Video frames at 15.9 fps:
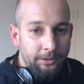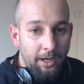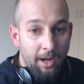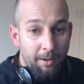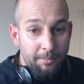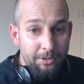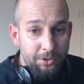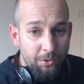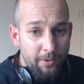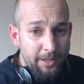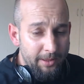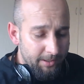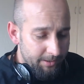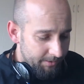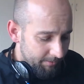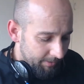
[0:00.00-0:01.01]
I'm enjoying
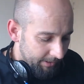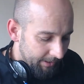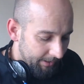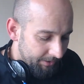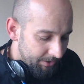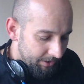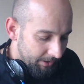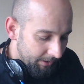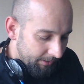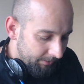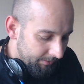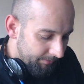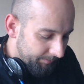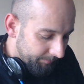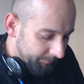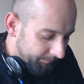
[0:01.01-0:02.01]
this one
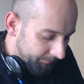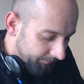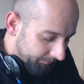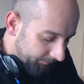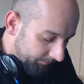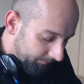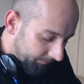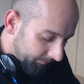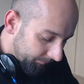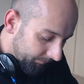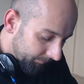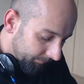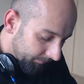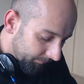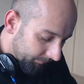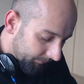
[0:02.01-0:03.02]
actually.
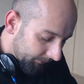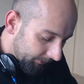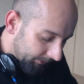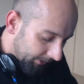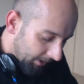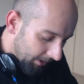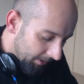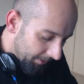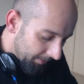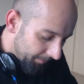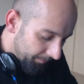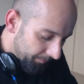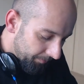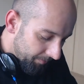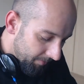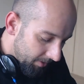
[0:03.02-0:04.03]

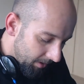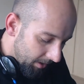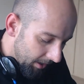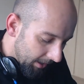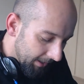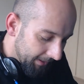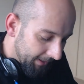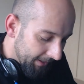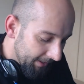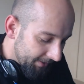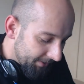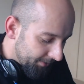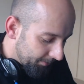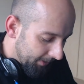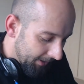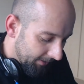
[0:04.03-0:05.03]
So it
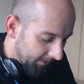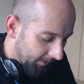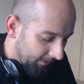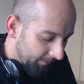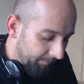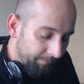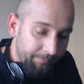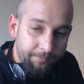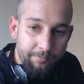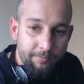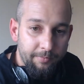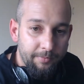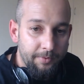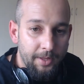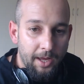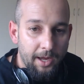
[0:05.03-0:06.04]
is sweeter,
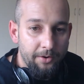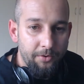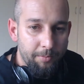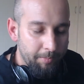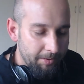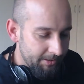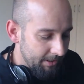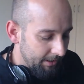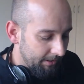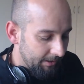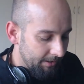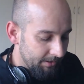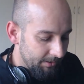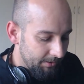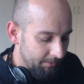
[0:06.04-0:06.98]
100% is